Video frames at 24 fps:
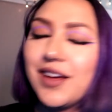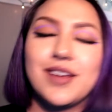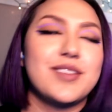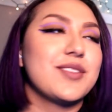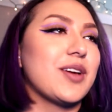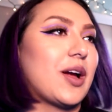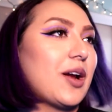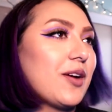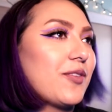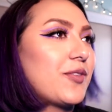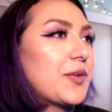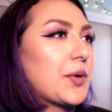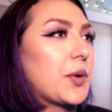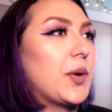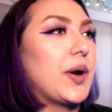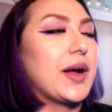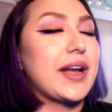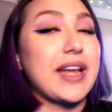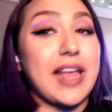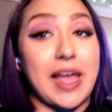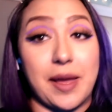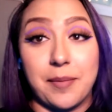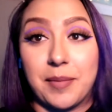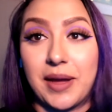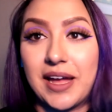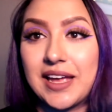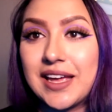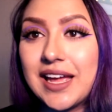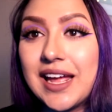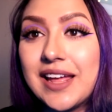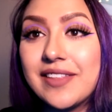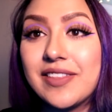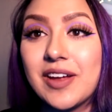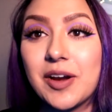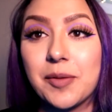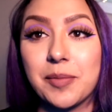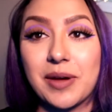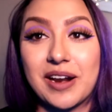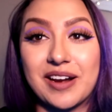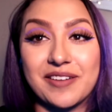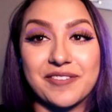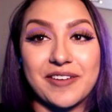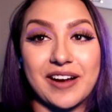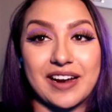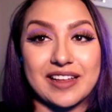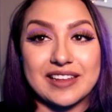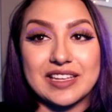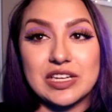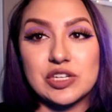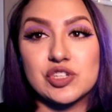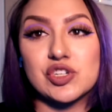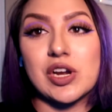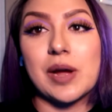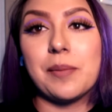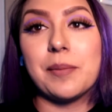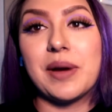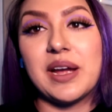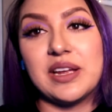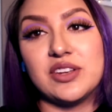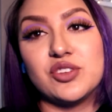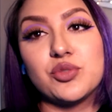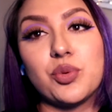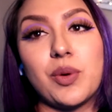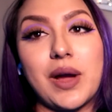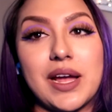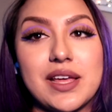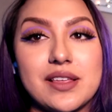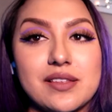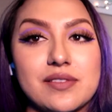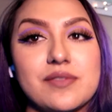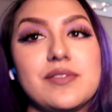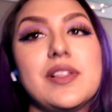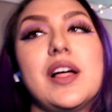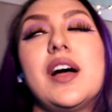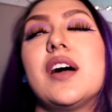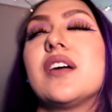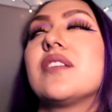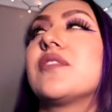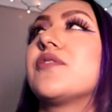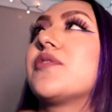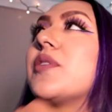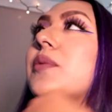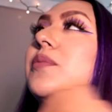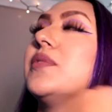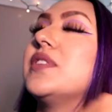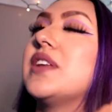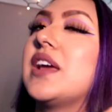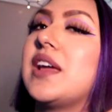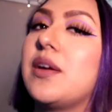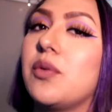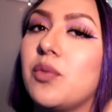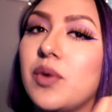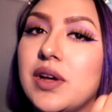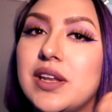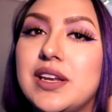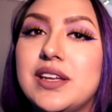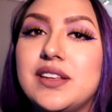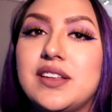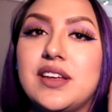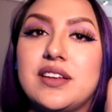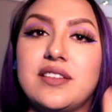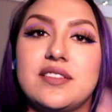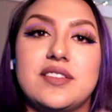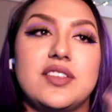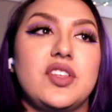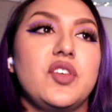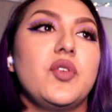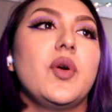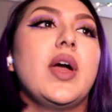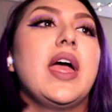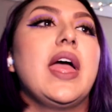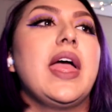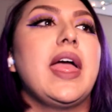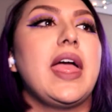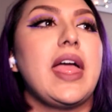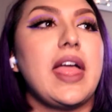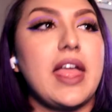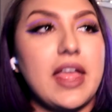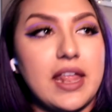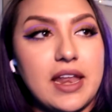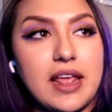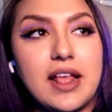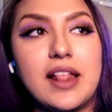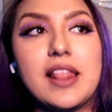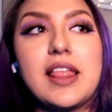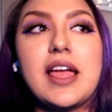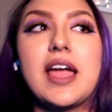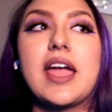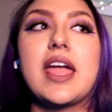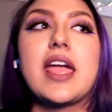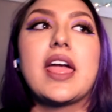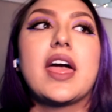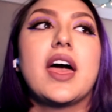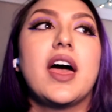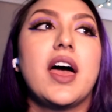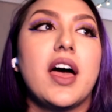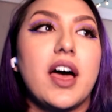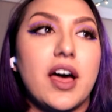Sorry for going MIA there, but I finally dropped my twice vlog from day one and day two in LA